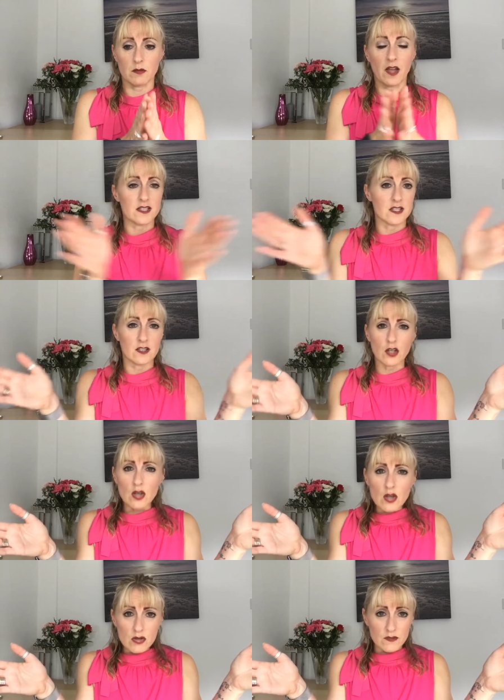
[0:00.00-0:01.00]
had this
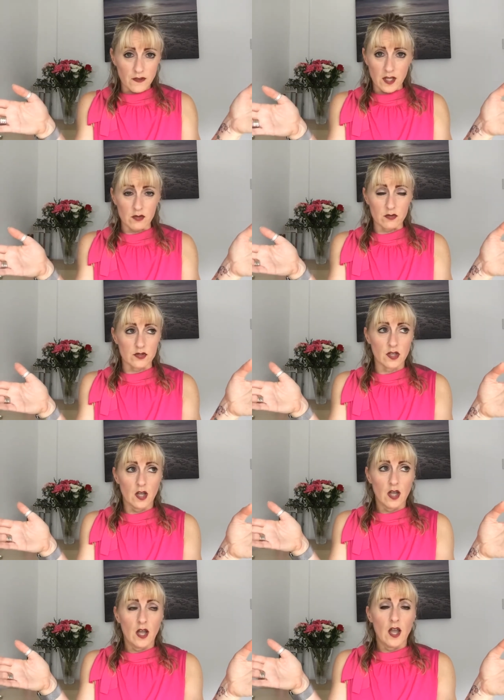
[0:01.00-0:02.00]
huge field.
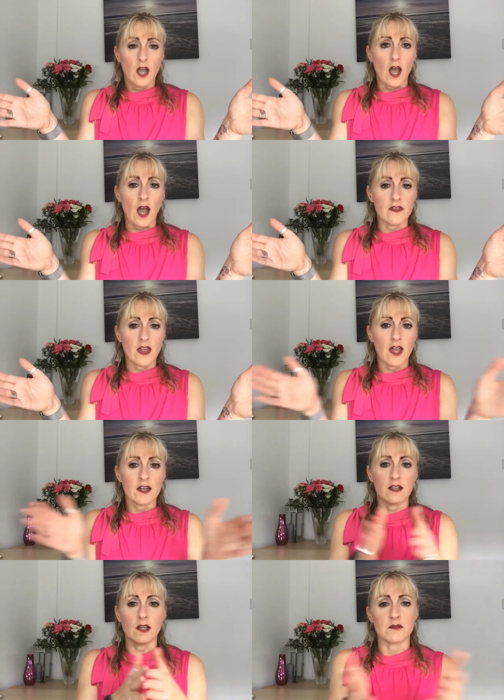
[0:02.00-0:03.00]
And then
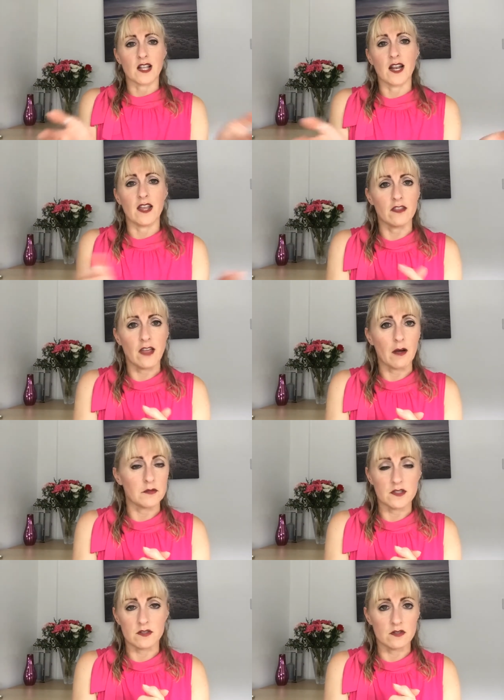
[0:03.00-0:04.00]
it was clear that
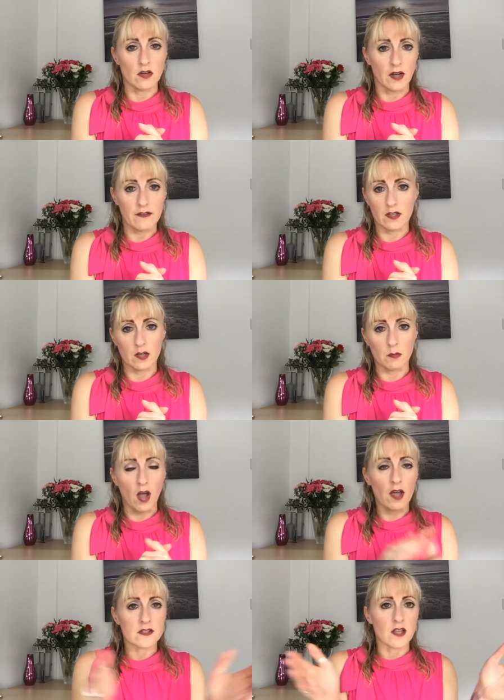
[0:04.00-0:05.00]
was not ever going to
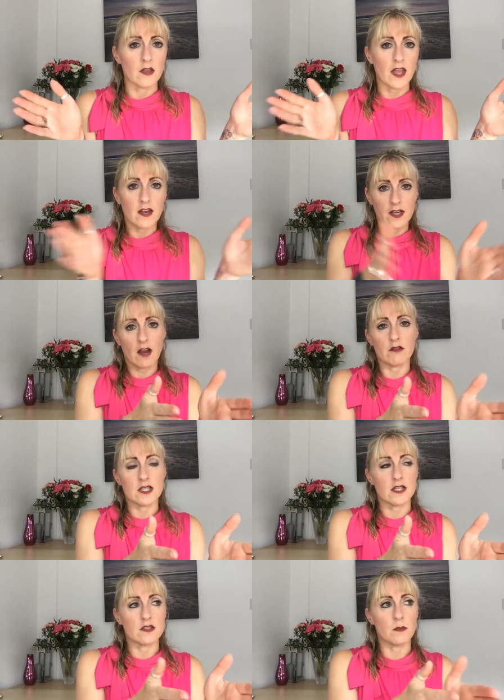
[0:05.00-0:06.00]
work. So then I narrowed
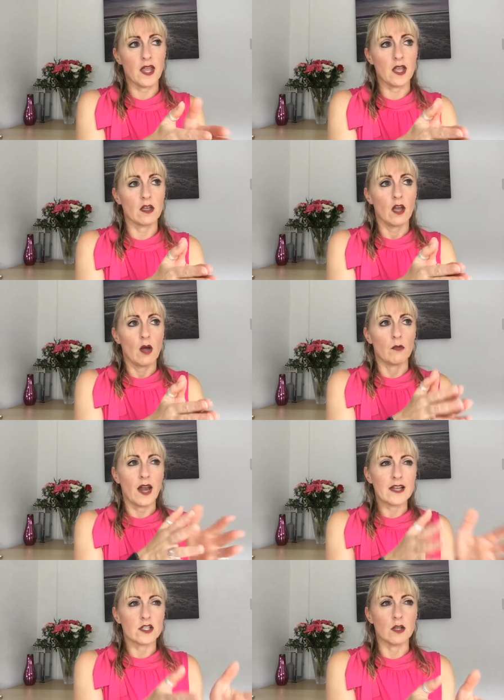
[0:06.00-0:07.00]
it to being, well,
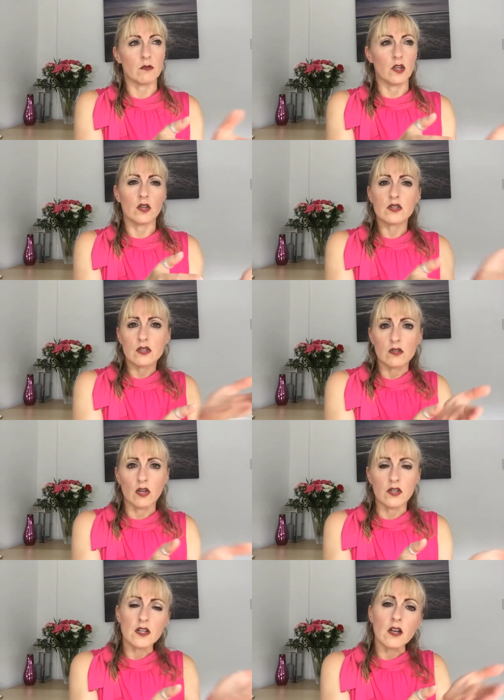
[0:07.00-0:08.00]
actually, the
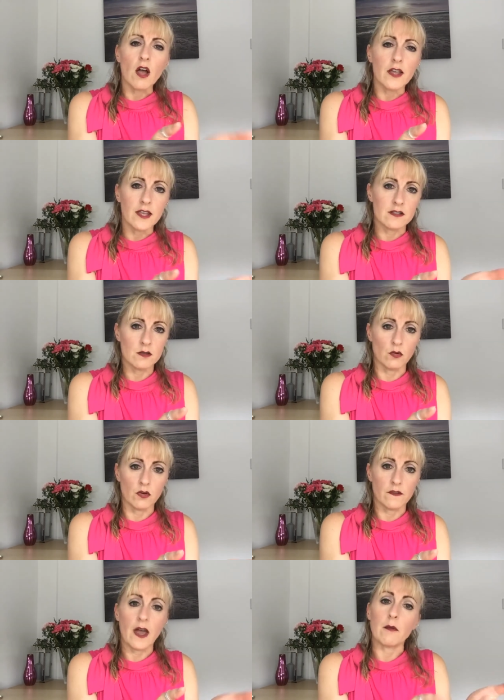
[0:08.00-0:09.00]
underlying to all
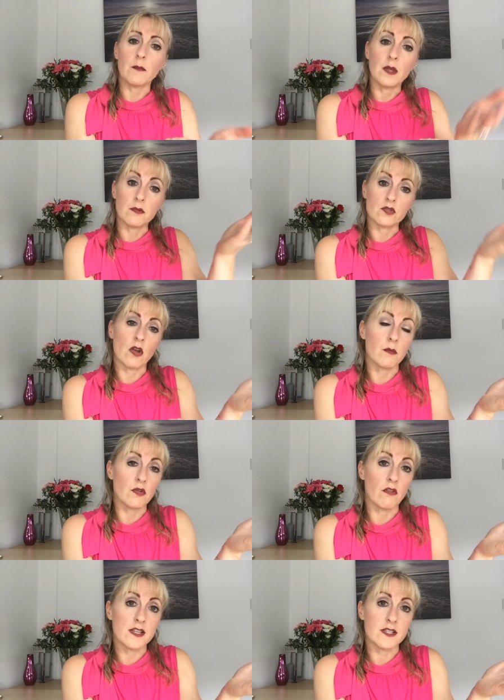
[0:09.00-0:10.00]
of that when people are trying to
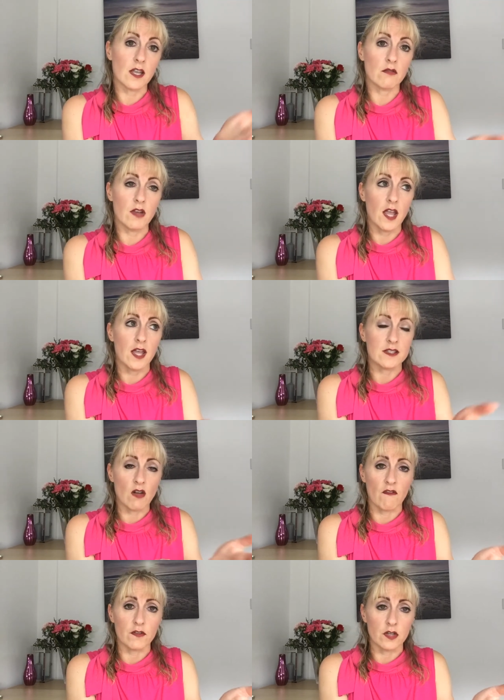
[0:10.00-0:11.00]
progress their career is
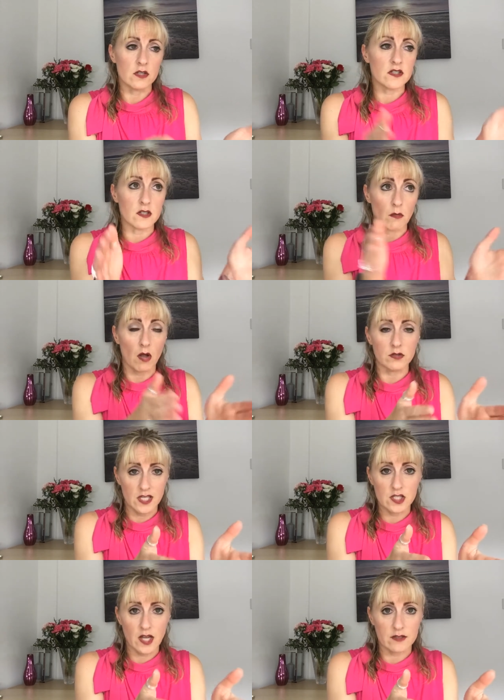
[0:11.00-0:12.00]
confidence. So I'll
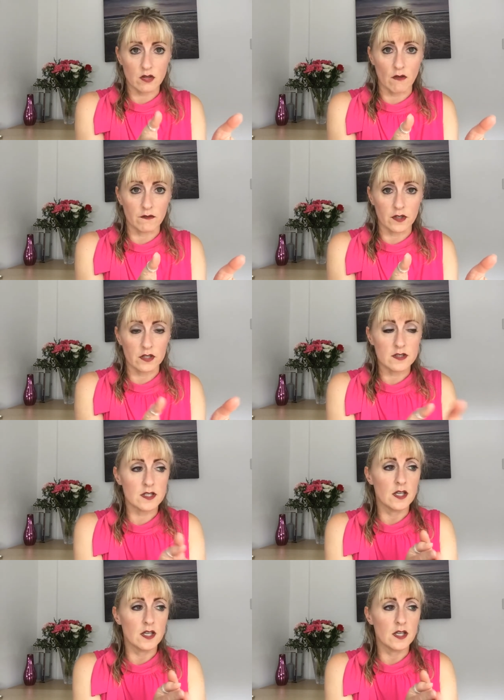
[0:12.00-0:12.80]
niche down to confidence